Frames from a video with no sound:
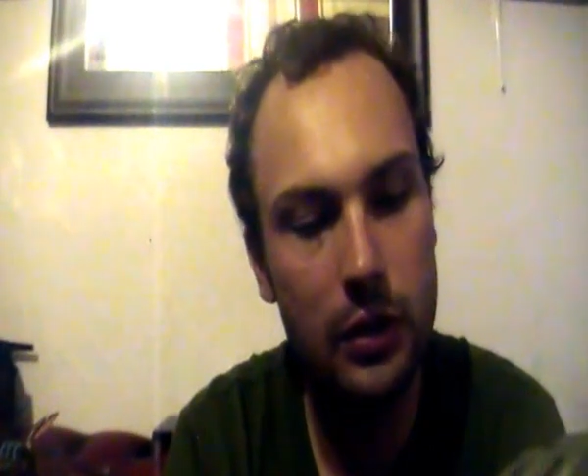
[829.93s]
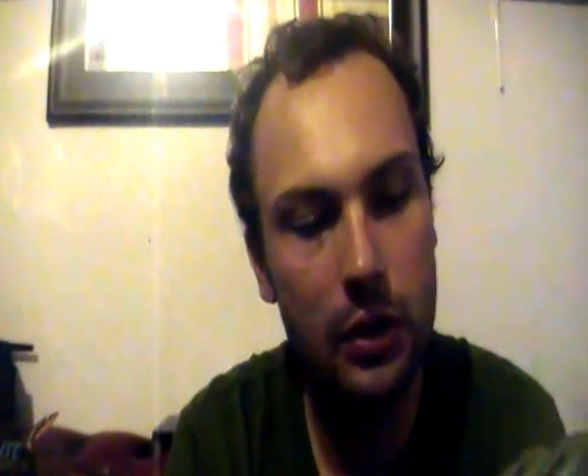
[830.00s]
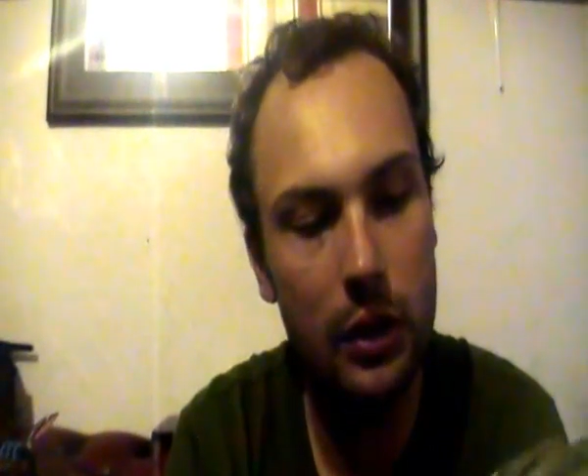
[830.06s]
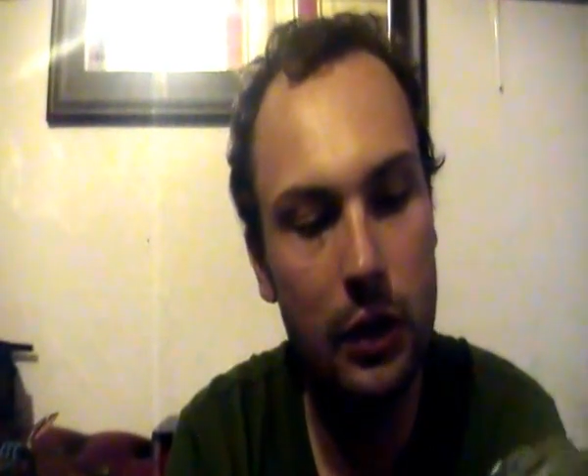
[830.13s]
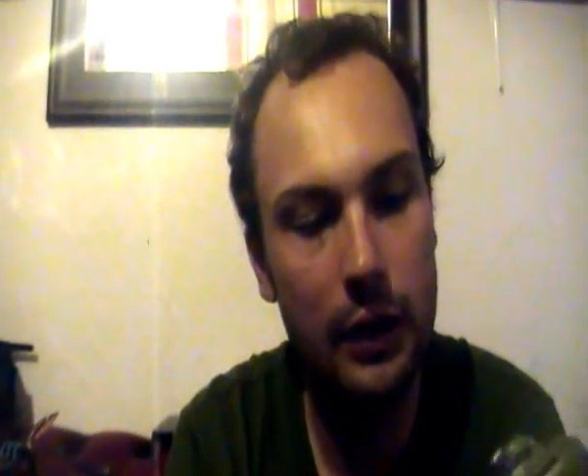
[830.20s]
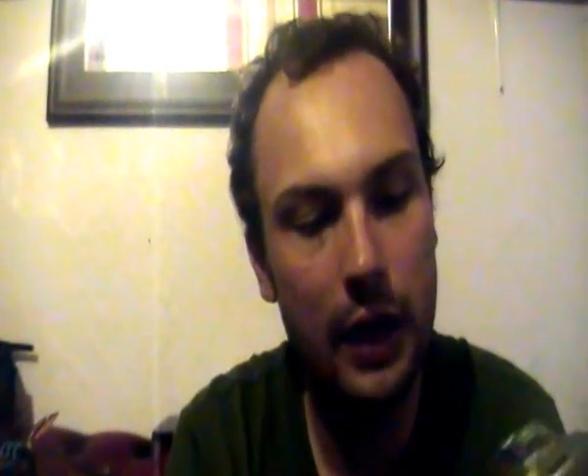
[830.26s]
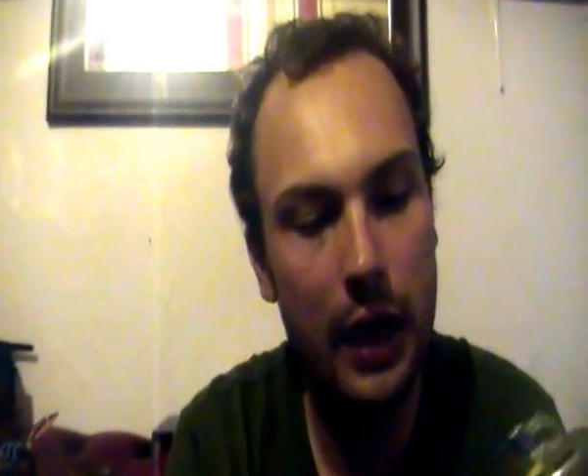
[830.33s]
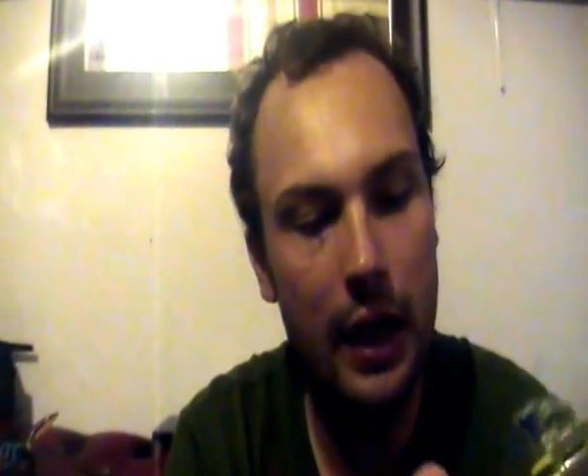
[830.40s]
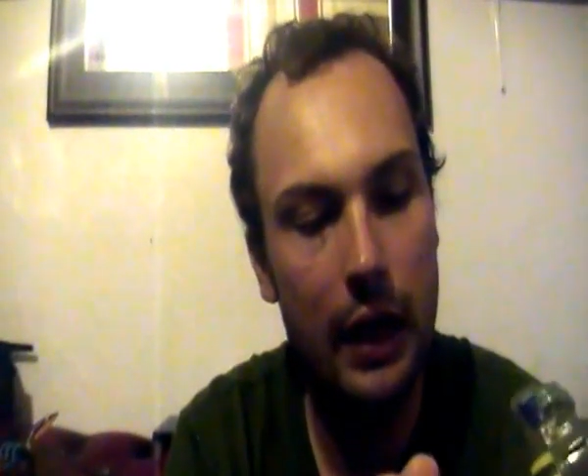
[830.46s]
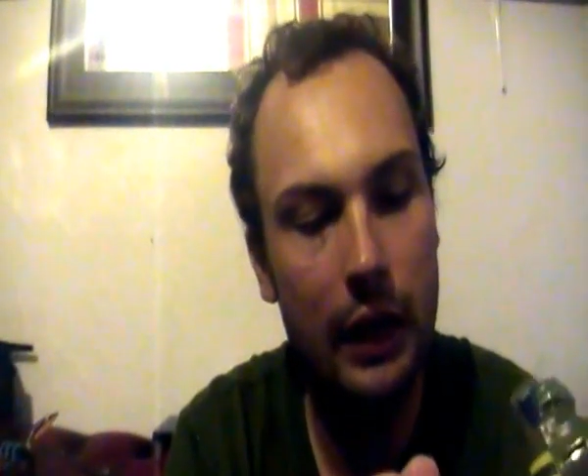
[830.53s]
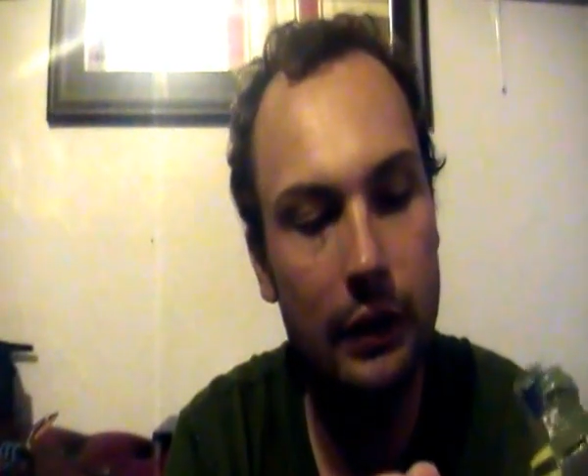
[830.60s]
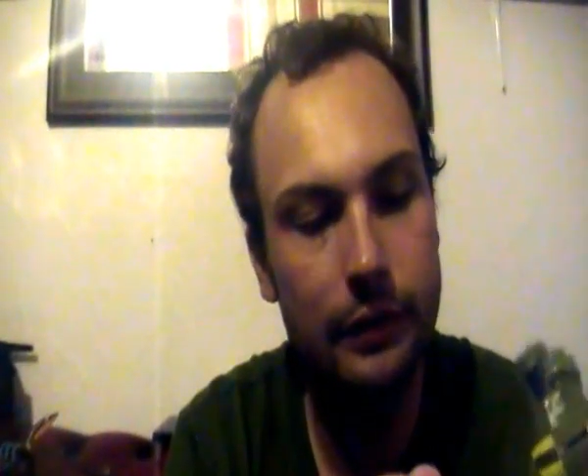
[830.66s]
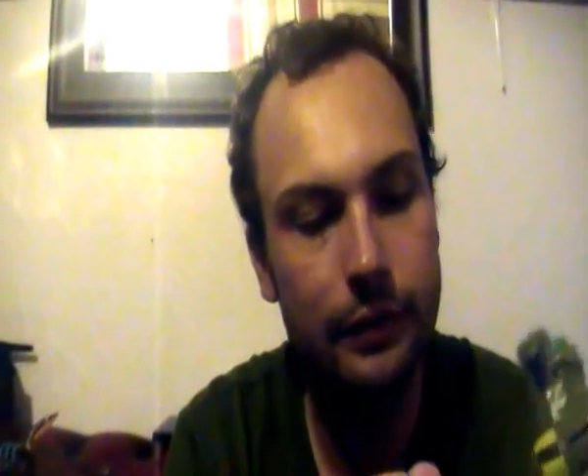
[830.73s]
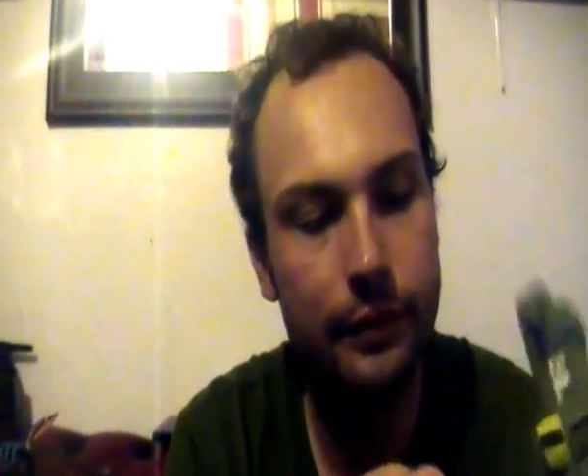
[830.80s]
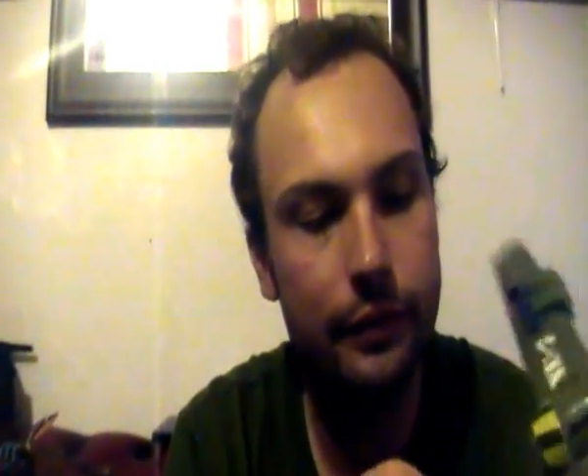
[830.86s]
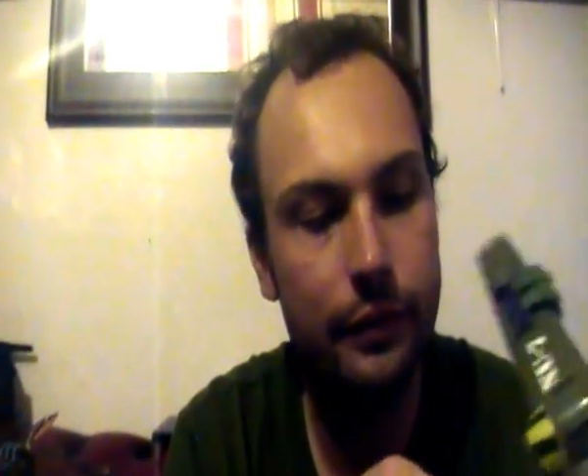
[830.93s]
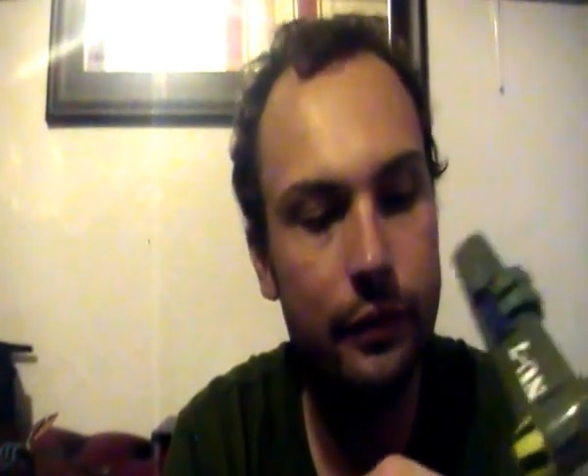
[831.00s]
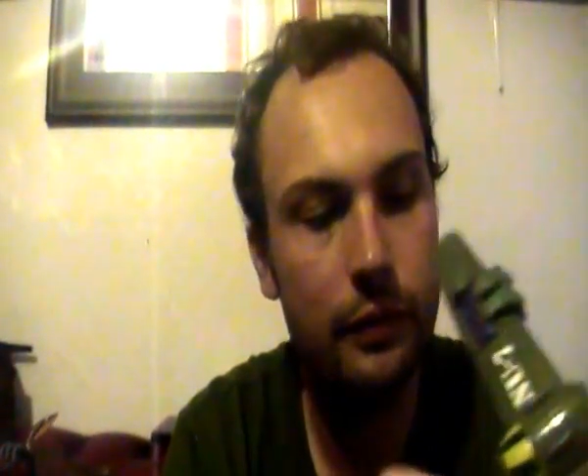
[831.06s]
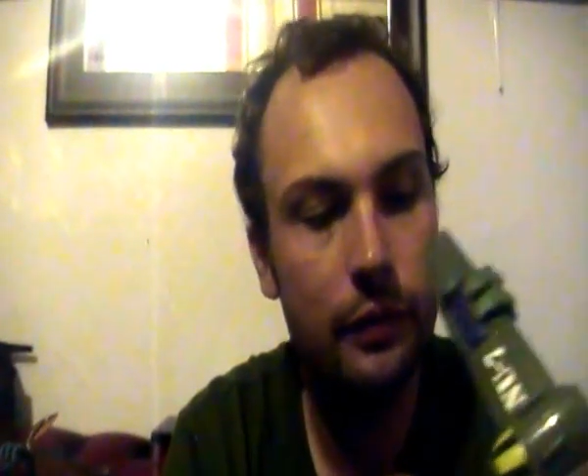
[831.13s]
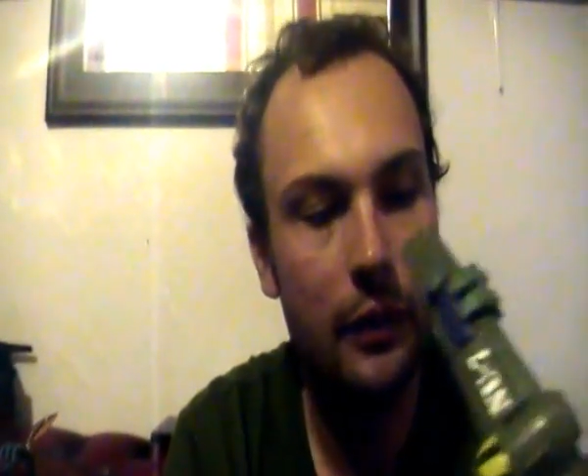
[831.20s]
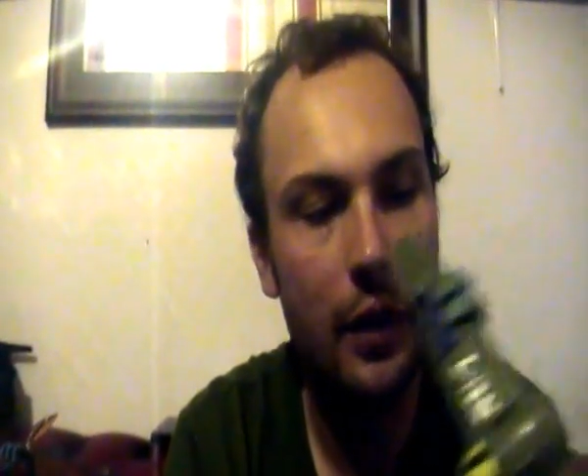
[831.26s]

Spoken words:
toy, and